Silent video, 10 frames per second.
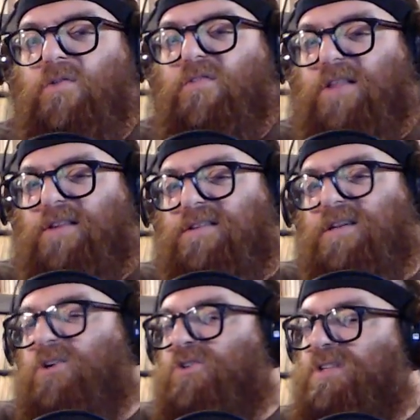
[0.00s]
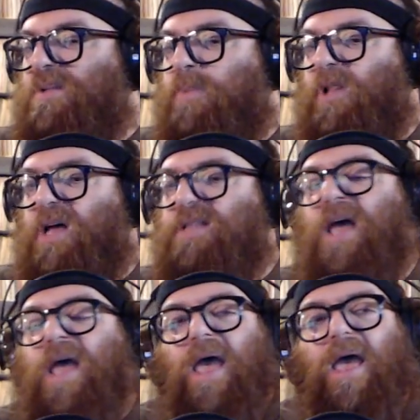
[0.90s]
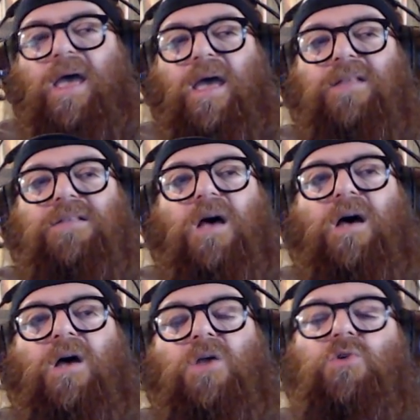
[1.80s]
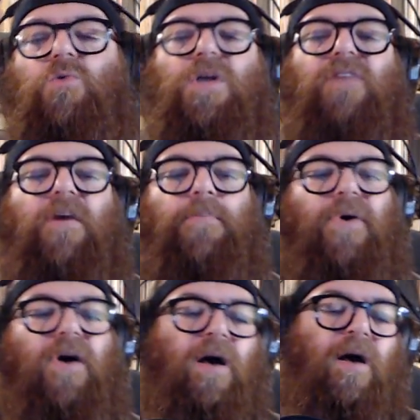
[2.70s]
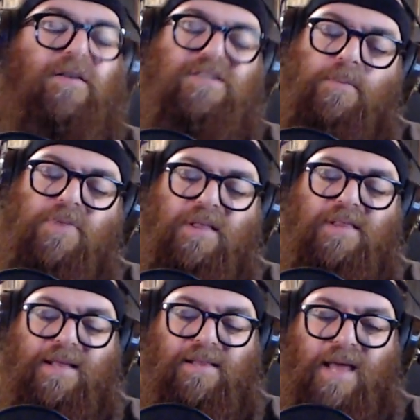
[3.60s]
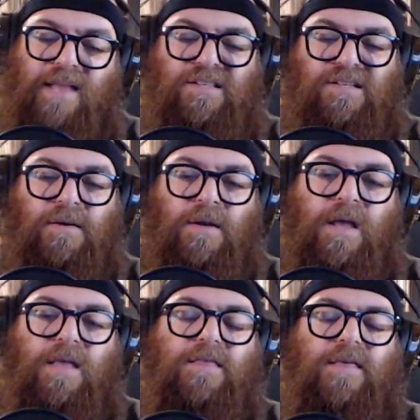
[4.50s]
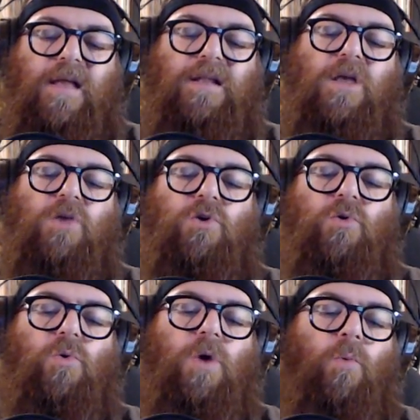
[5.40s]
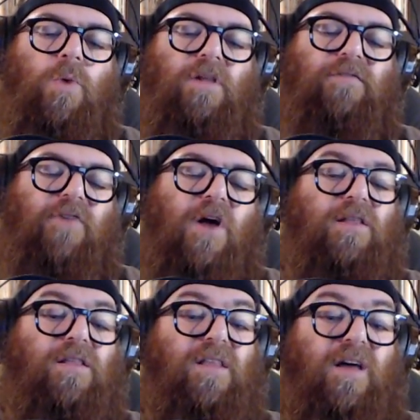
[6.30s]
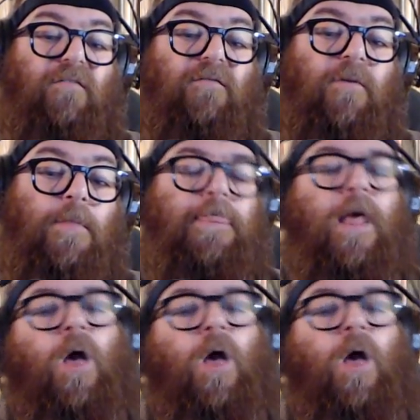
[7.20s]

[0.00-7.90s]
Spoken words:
you've got the tears and the blood and you give up something like Lent, then you will fall in love.